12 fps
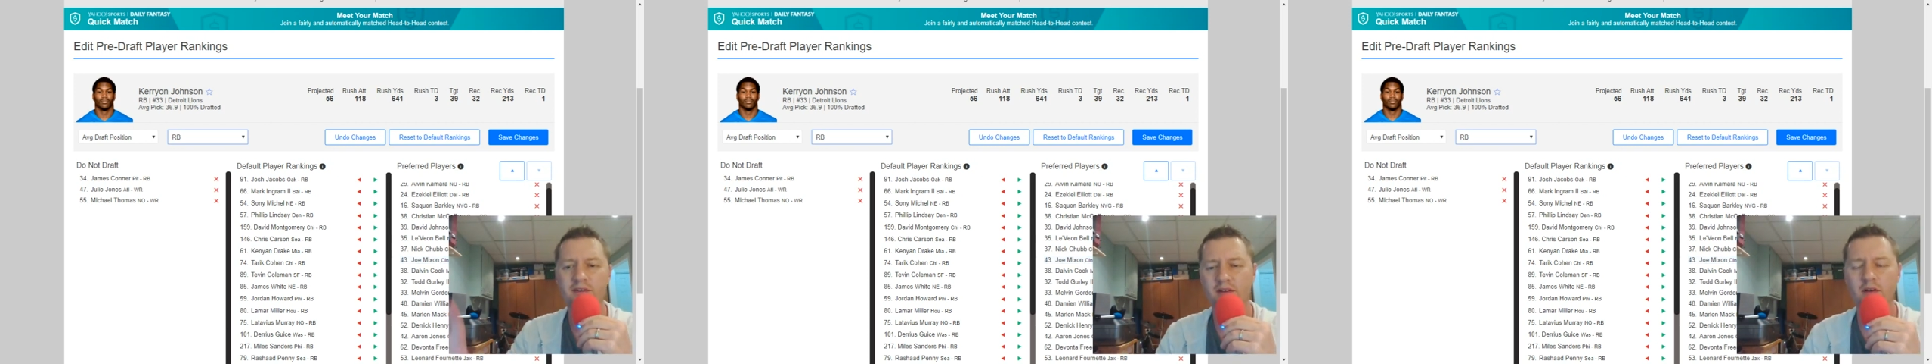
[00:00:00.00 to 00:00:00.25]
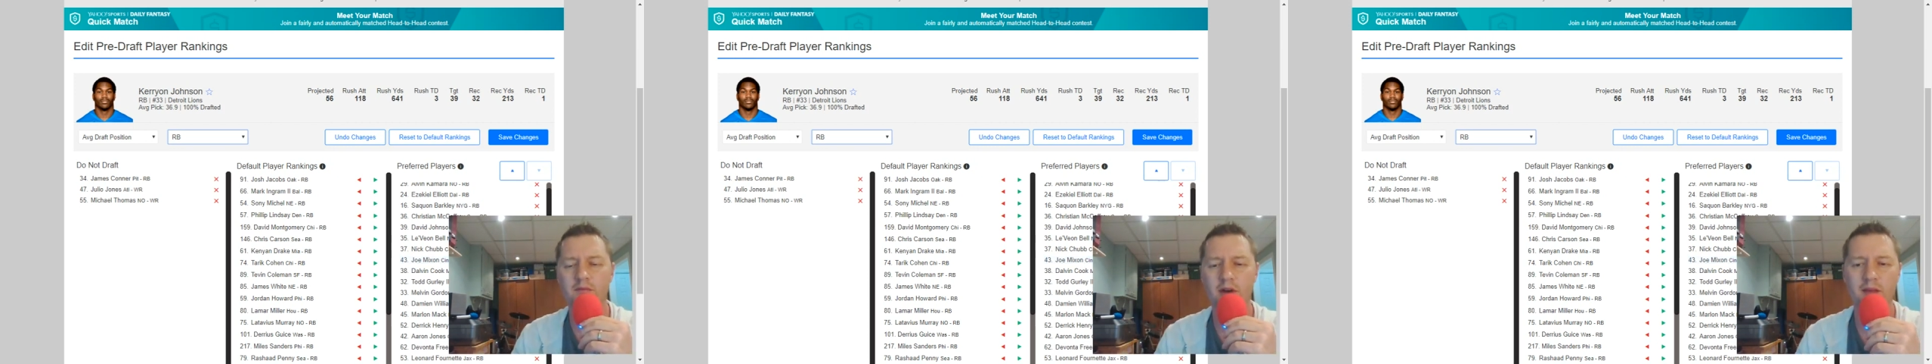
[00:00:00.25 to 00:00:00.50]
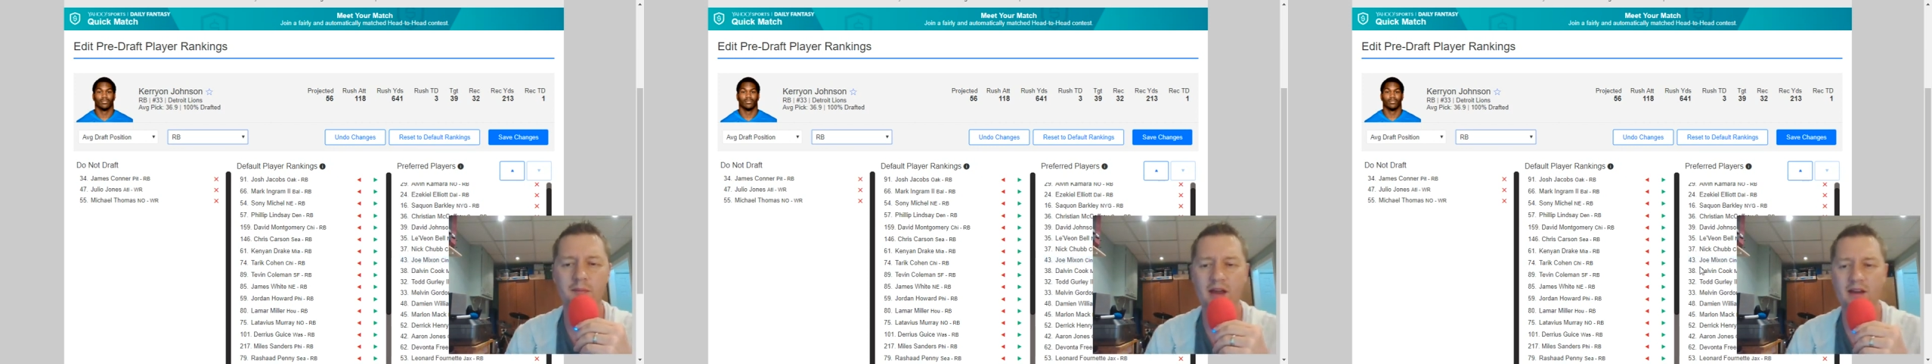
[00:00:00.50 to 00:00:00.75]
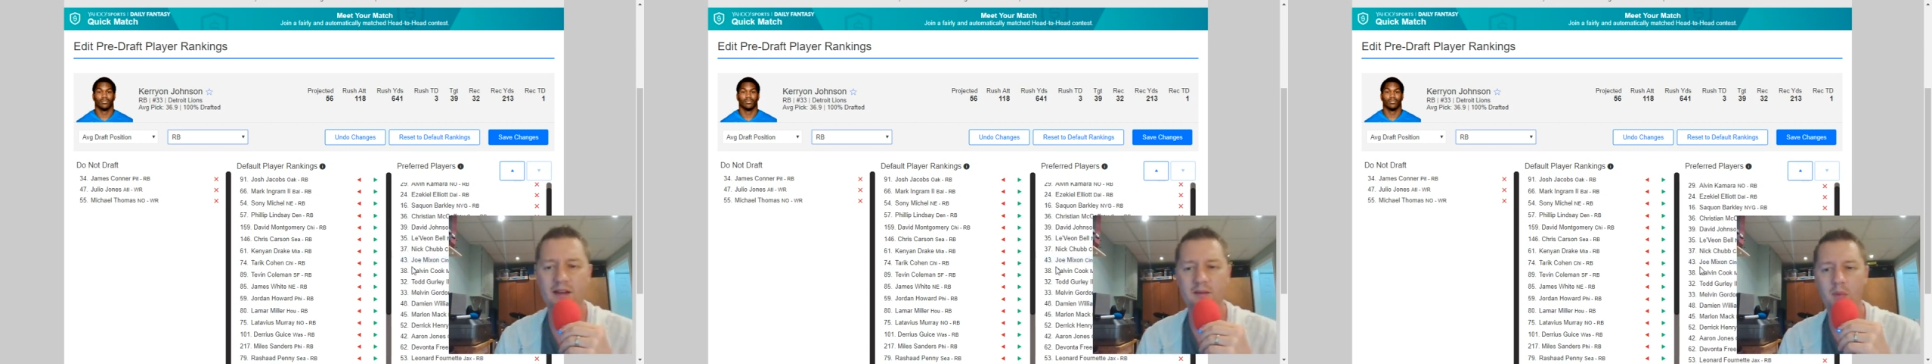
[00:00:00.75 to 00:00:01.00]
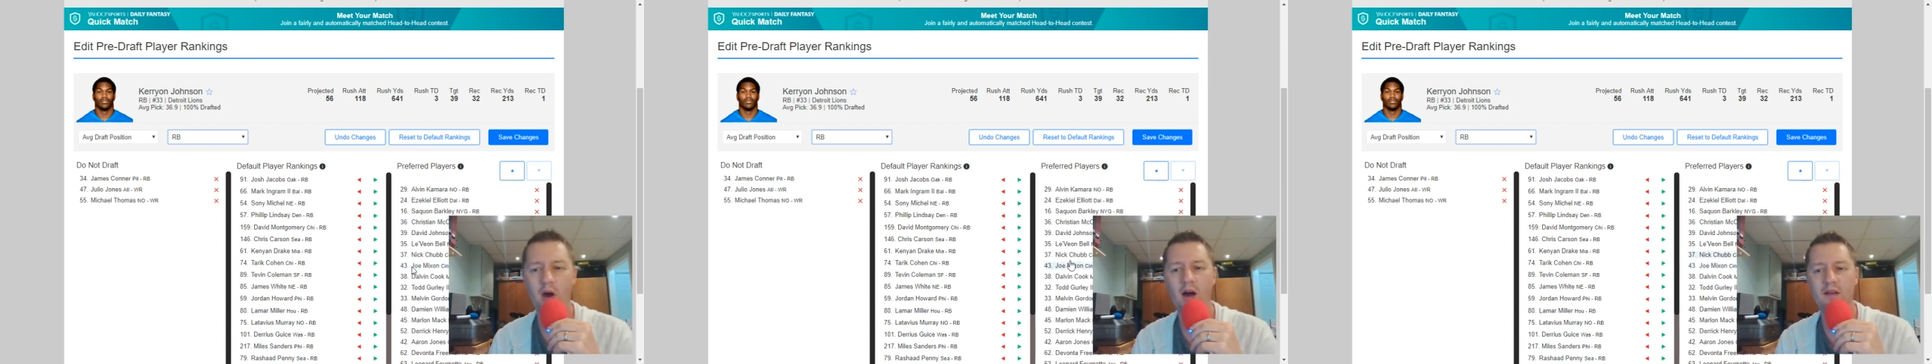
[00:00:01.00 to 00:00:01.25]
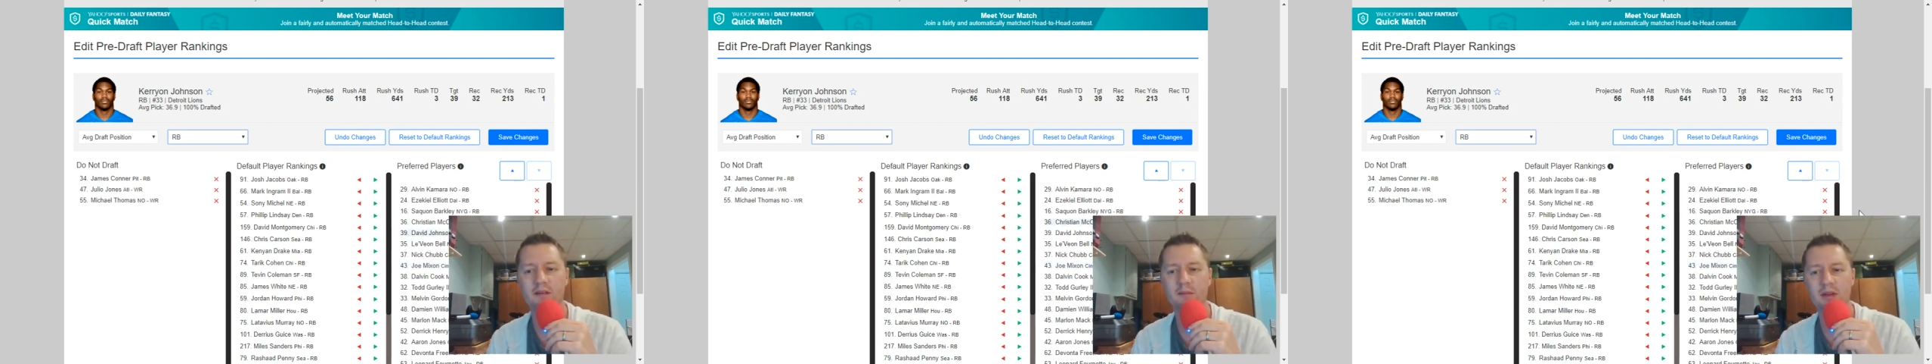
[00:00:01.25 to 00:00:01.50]
single running back I can
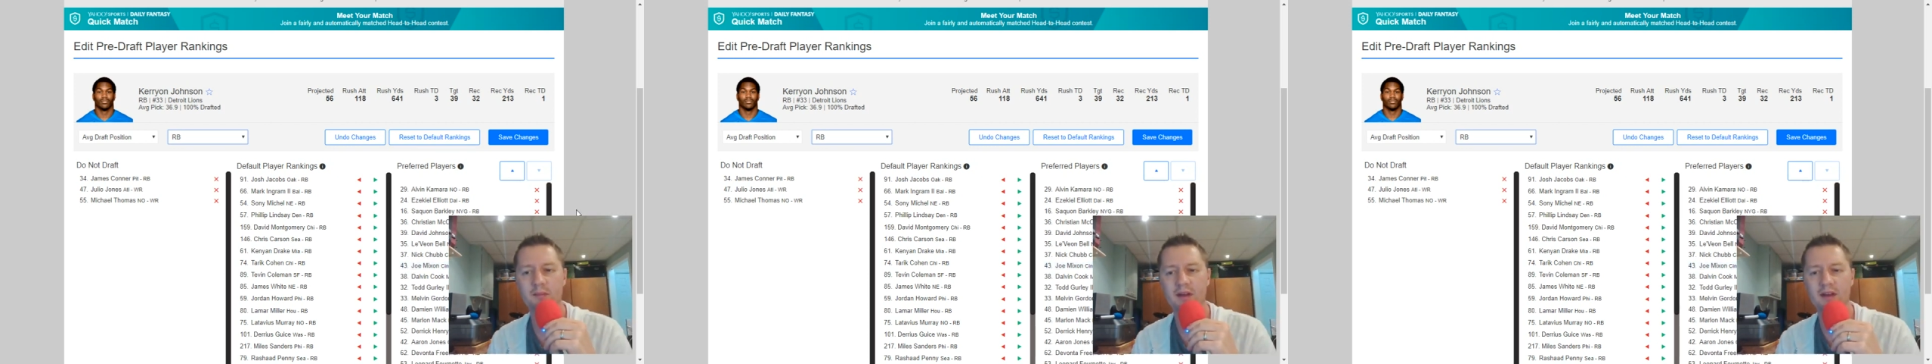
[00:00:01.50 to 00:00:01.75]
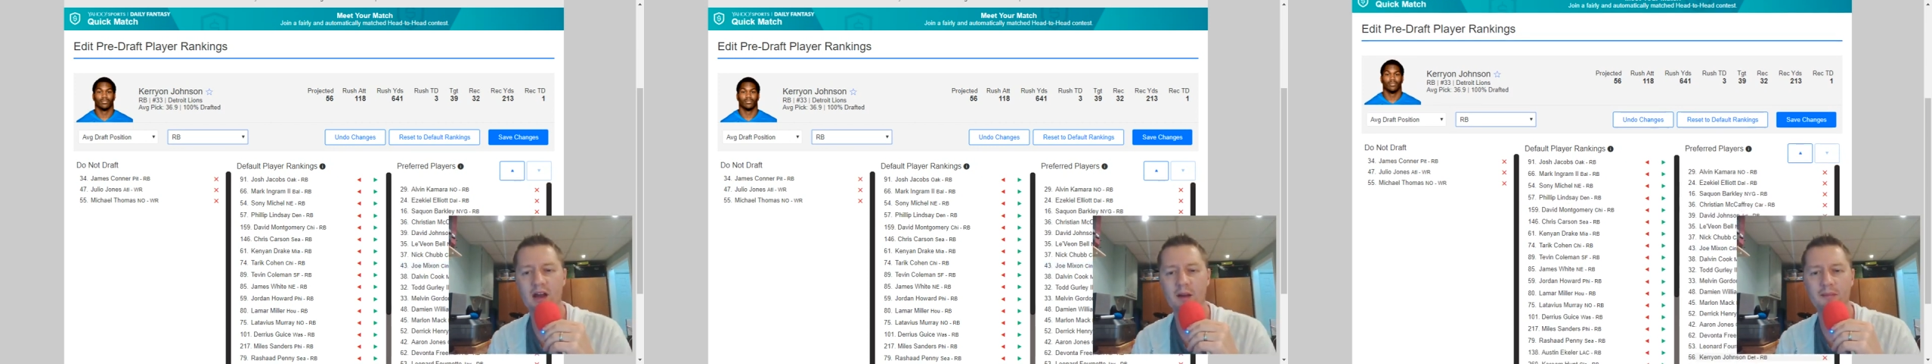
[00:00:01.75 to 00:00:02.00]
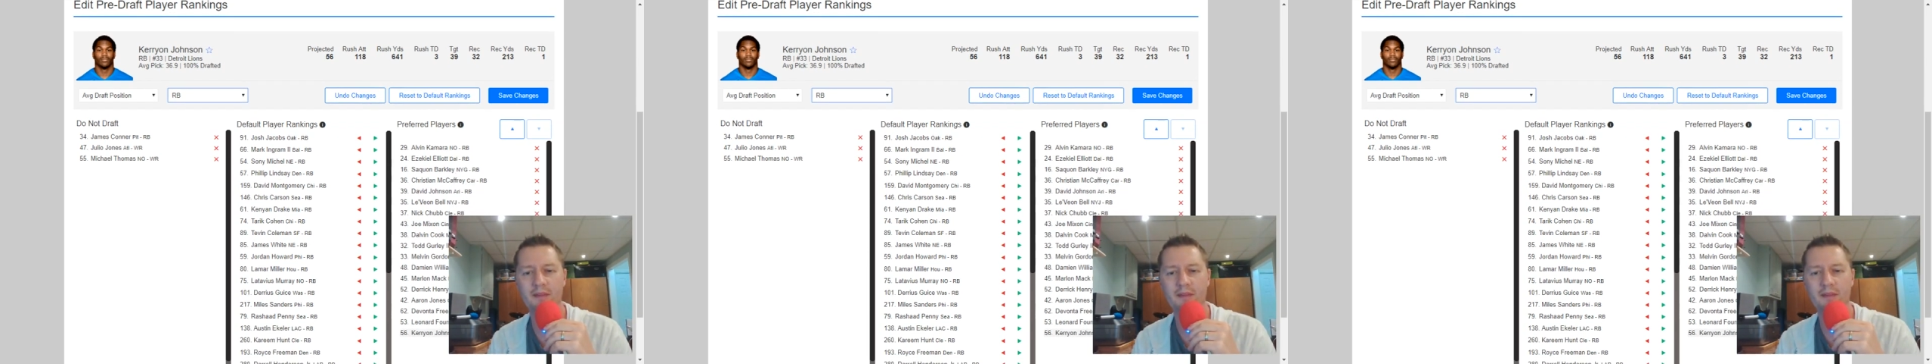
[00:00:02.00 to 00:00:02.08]
possibly pick up,